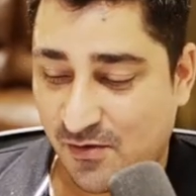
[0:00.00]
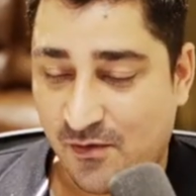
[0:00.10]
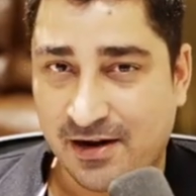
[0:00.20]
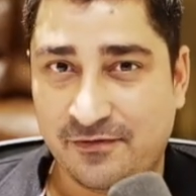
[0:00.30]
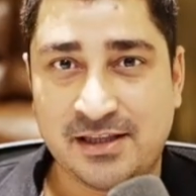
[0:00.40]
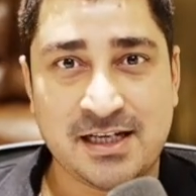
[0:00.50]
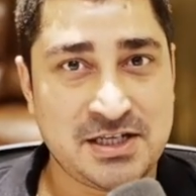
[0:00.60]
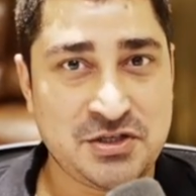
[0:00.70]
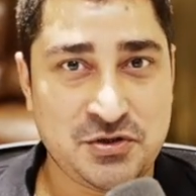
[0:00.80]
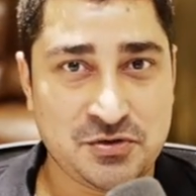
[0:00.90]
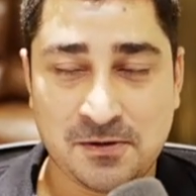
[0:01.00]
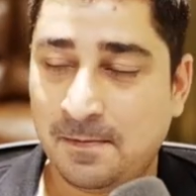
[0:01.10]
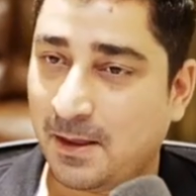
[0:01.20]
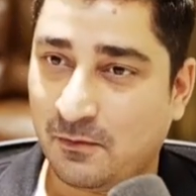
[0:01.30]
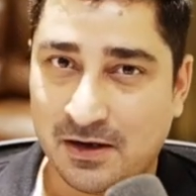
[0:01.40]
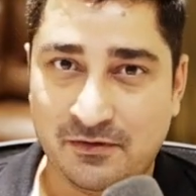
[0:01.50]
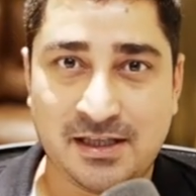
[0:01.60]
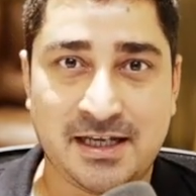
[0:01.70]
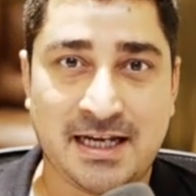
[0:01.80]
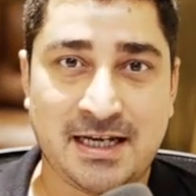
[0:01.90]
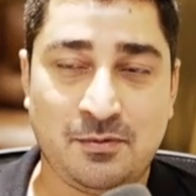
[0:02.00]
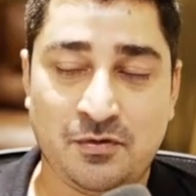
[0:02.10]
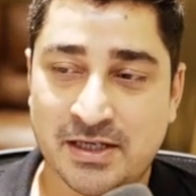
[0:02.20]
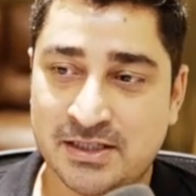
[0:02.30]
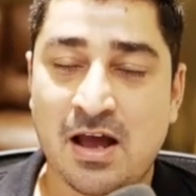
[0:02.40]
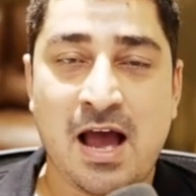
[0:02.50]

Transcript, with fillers: One with the Azure, one with the AWS,